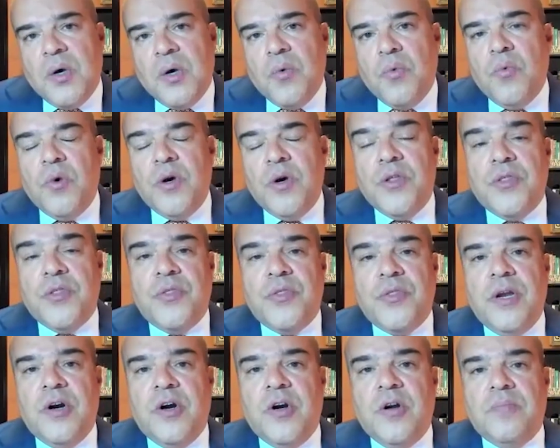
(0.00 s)
with
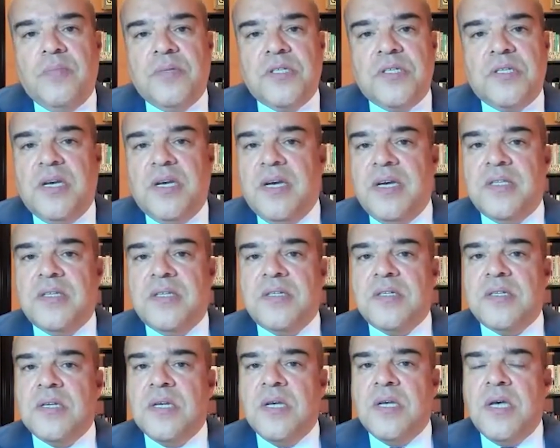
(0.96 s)
Arab
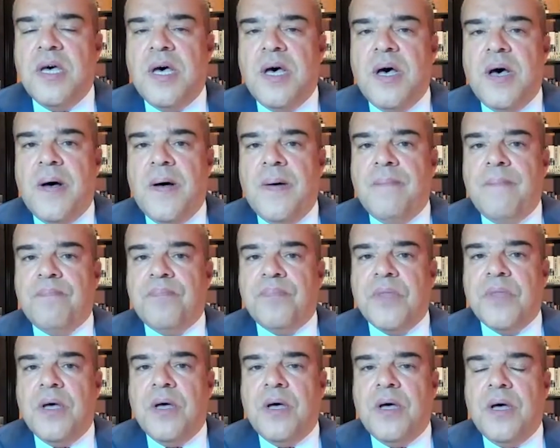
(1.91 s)
states,
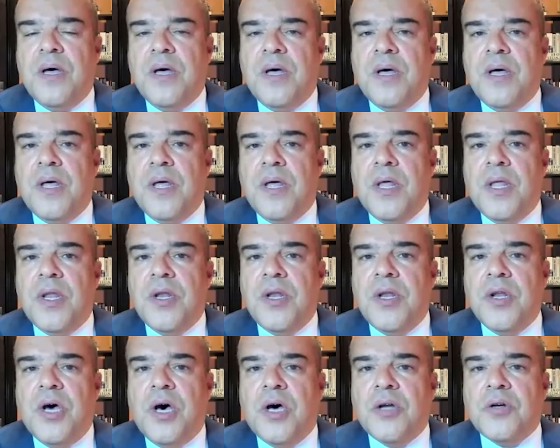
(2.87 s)

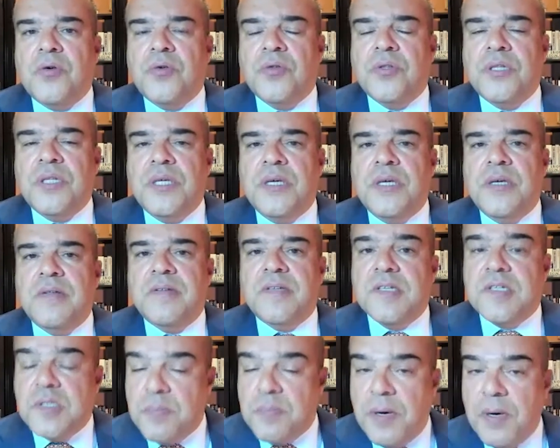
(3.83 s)
not only
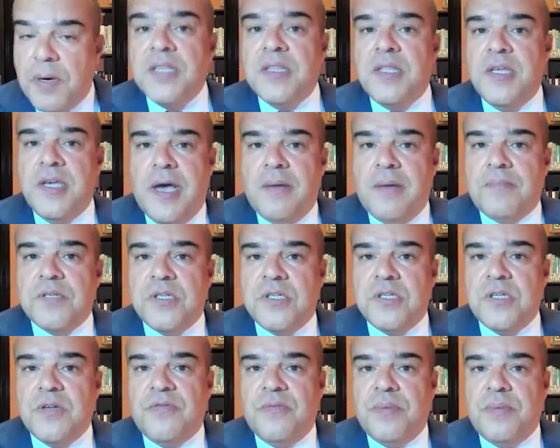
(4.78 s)
despite the
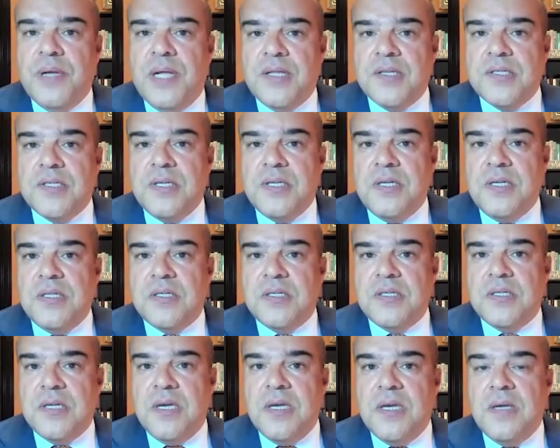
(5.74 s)
absence of a Palestinian
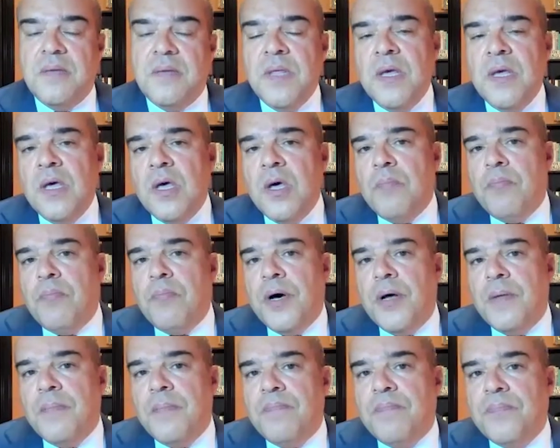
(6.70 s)
state,
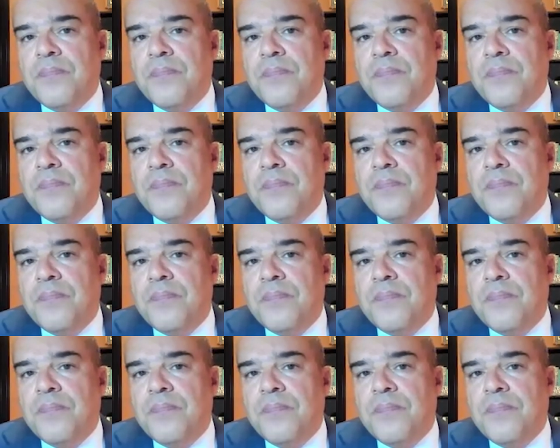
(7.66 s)
but